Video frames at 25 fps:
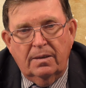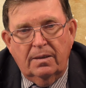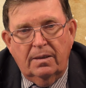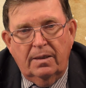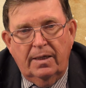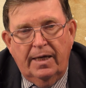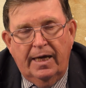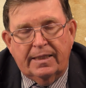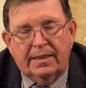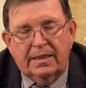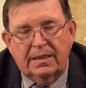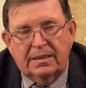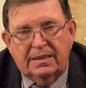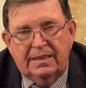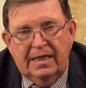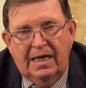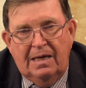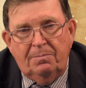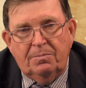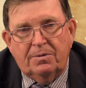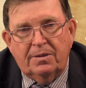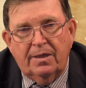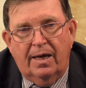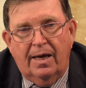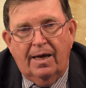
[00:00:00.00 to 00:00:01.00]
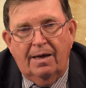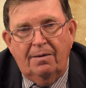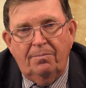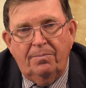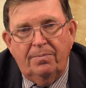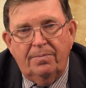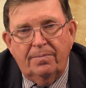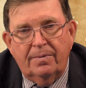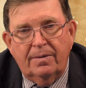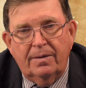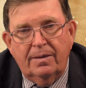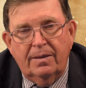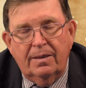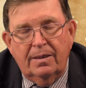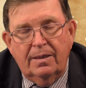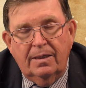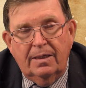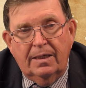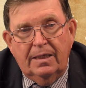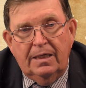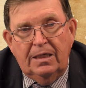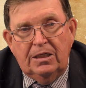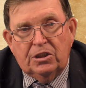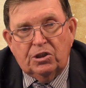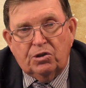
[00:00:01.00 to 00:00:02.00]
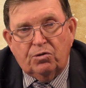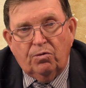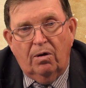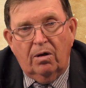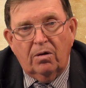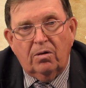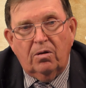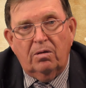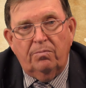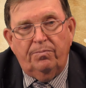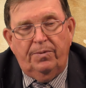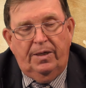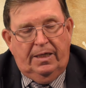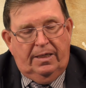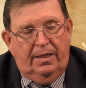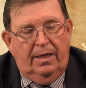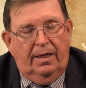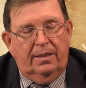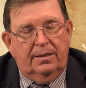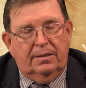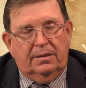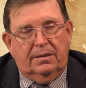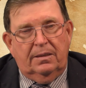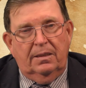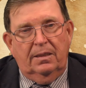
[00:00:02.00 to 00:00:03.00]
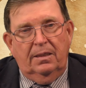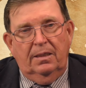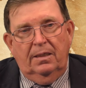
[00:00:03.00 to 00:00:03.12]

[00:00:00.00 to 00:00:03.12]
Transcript: At the same time, he struggled because